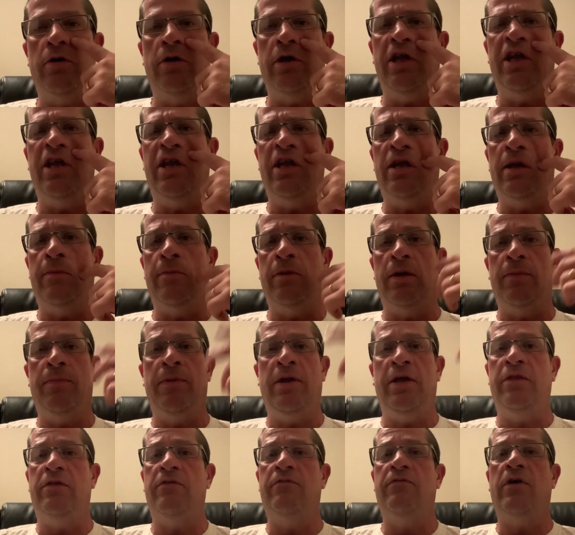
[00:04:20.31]
and I'm gonna
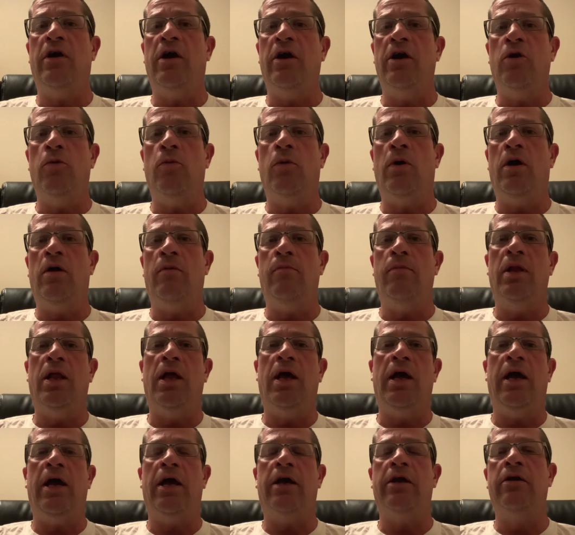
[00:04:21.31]
paint the firewall
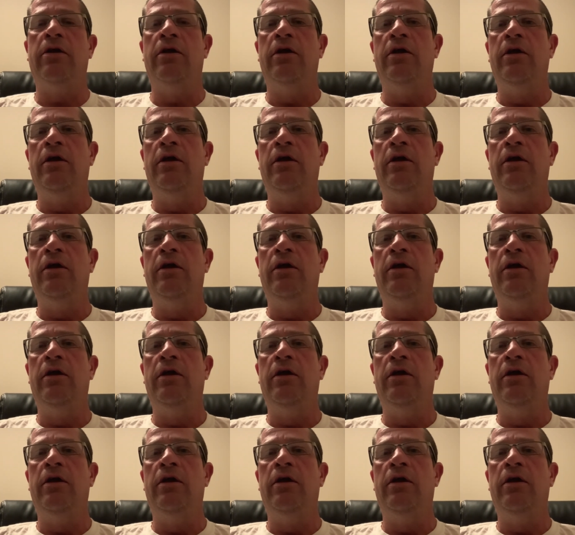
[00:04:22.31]
black.